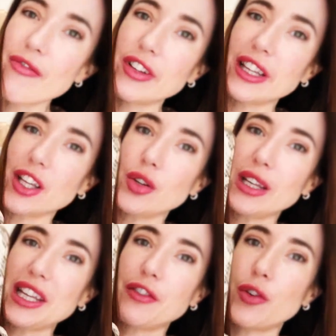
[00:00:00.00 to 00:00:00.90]
everything you
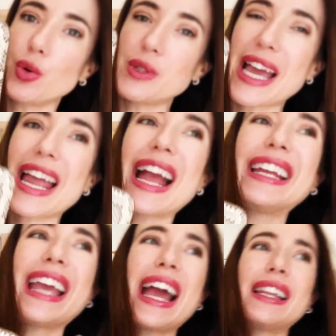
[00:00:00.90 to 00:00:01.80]
need for all day.
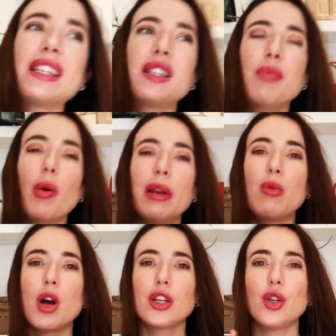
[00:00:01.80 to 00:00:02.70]
Again, this is probably
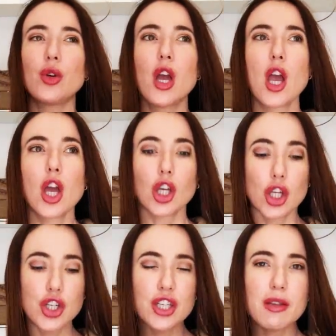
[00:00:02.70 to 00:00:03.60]
one you
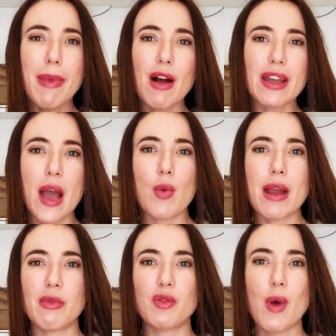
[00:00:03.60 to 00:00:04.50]
could just about get
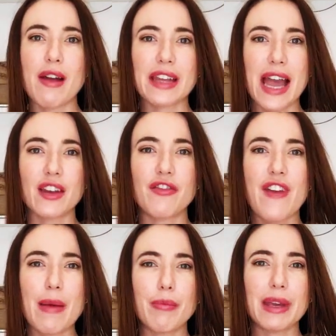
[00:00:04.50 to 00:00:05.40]
away with wearing at an
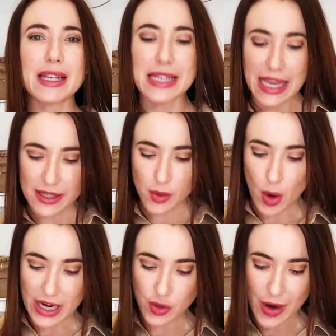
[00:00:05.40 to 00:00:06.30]
event because it is
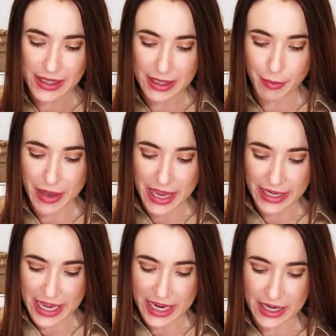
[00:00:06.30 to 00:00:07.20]
quite dressy
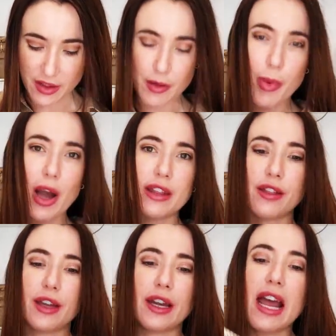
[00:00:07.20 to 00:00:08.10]
being in the
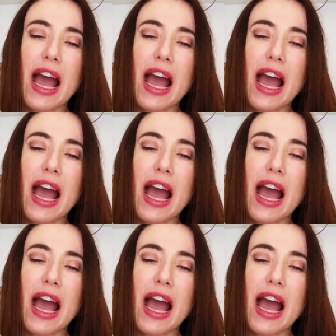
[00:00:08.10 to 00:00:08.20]
python